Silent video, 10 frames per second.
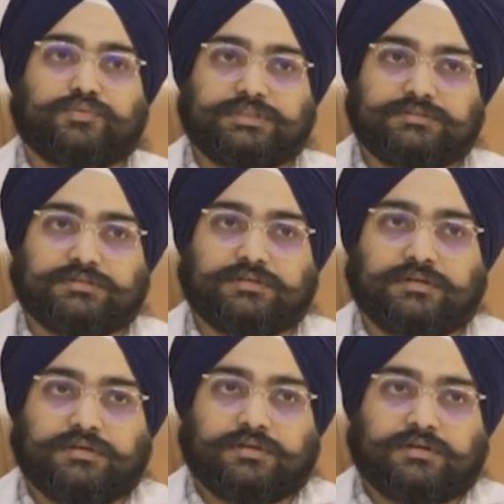with
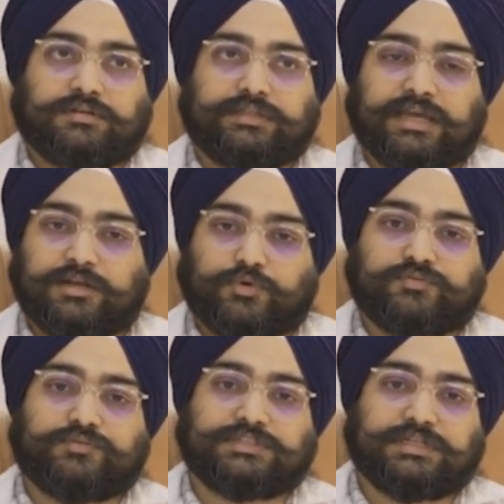the help
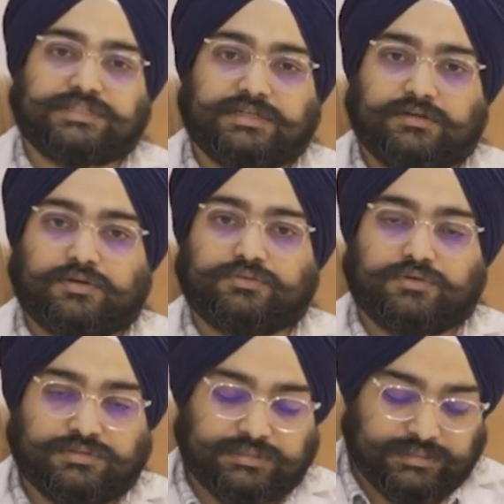of our surgical
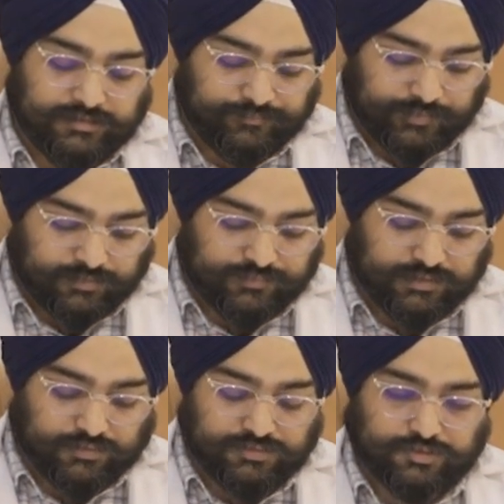oncology team,
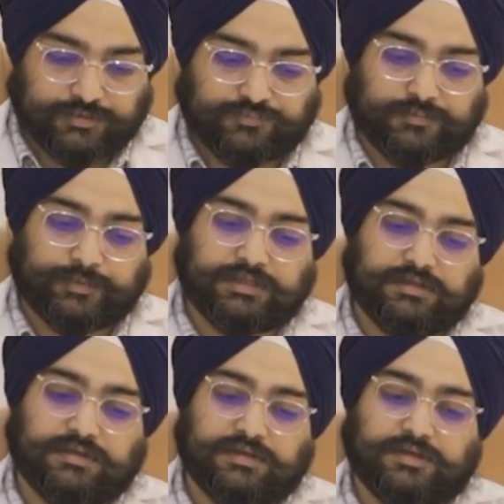we are also
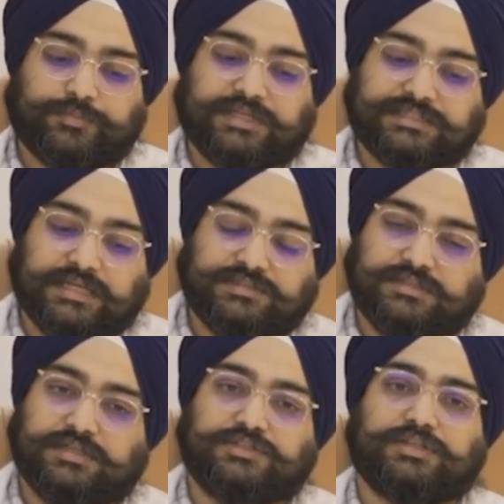performing breast
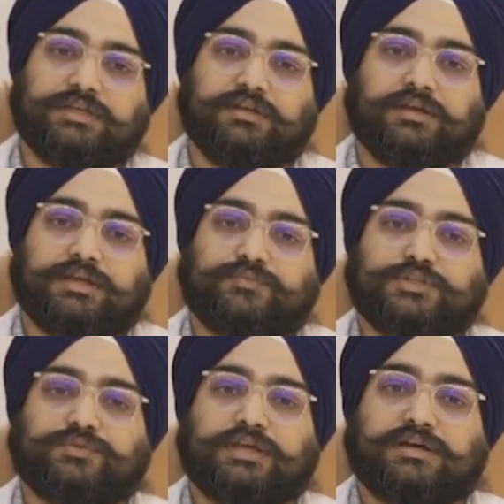cancer surgery, in
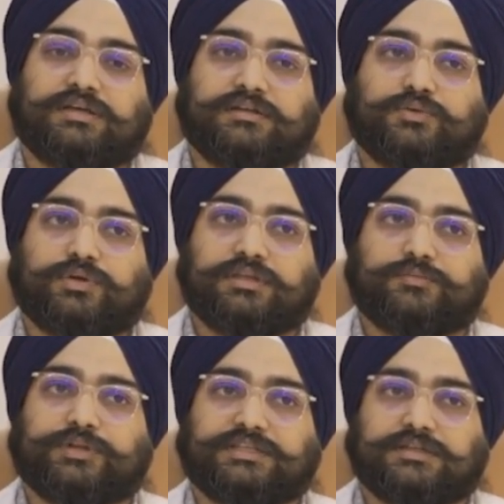which we are
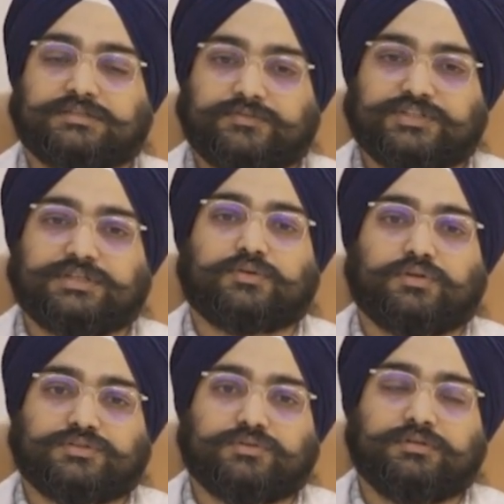doing breast conservation
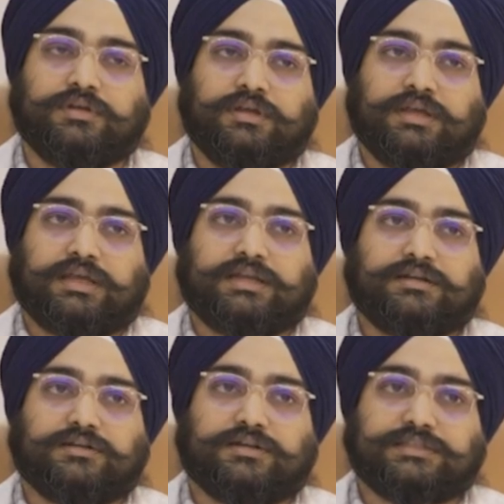also
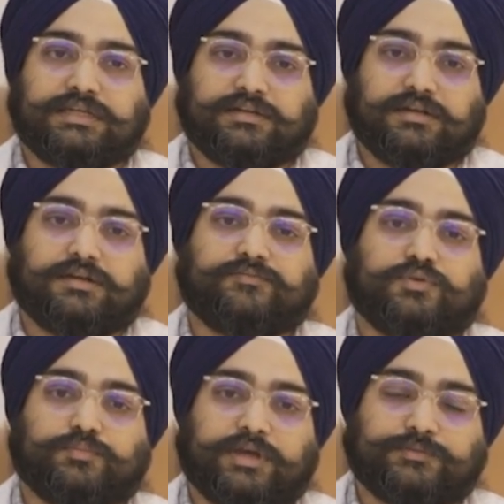and central and lymph
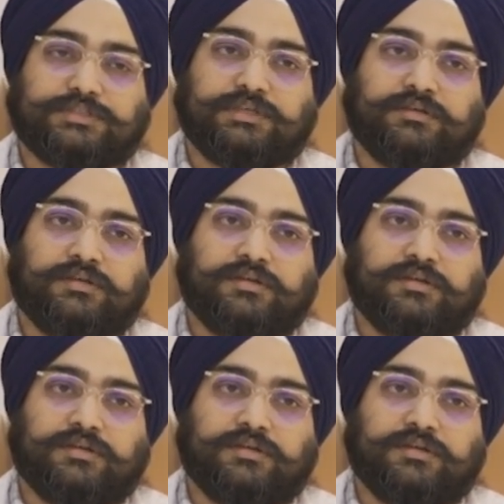node biopsy,